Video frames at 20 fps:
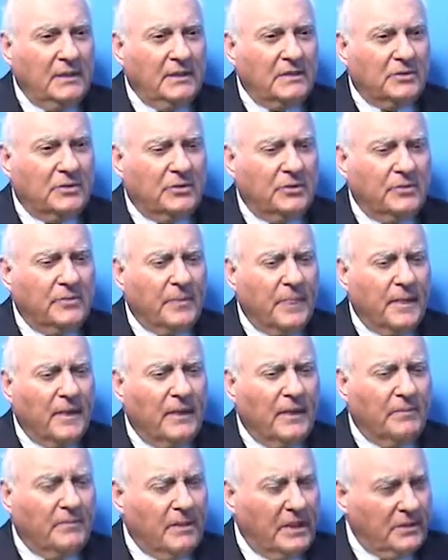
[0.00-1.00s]
So
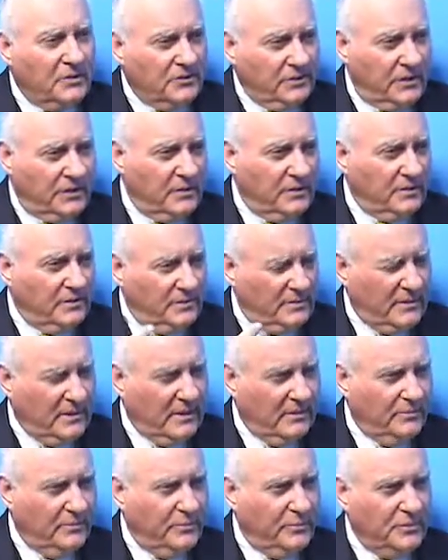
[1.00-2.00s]
my drug that I'm